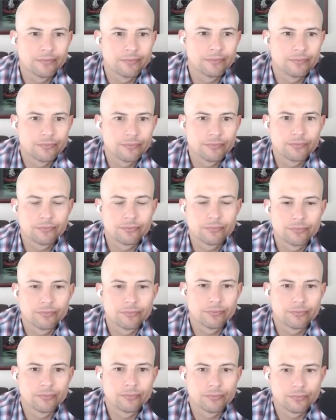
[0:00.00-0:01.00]

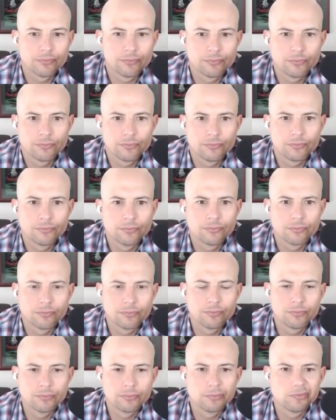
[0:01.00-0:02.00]

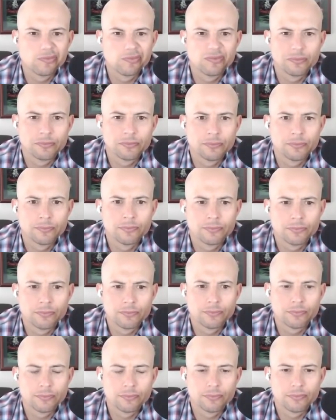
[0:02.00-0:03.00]

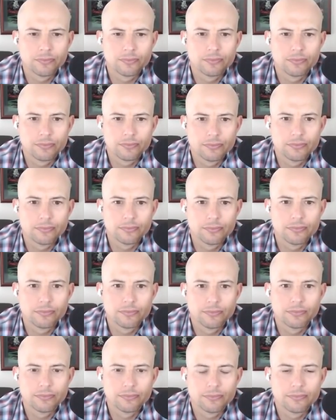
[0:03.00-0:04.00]

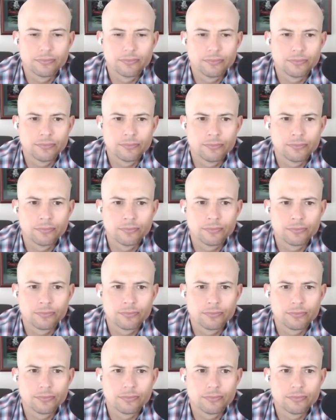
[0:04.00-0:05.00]

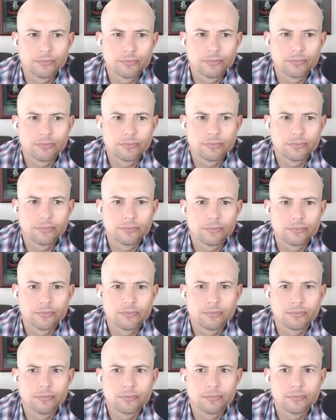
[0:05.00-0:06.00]

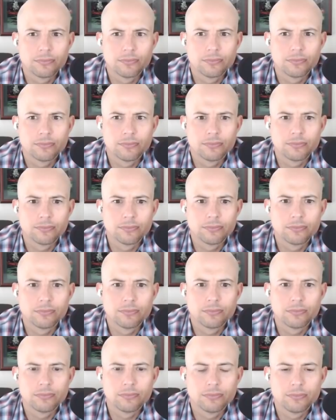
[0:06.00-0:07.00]

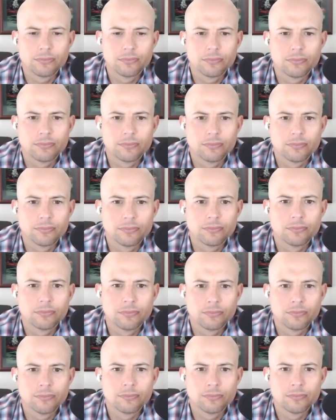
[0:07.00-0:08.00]
(silent)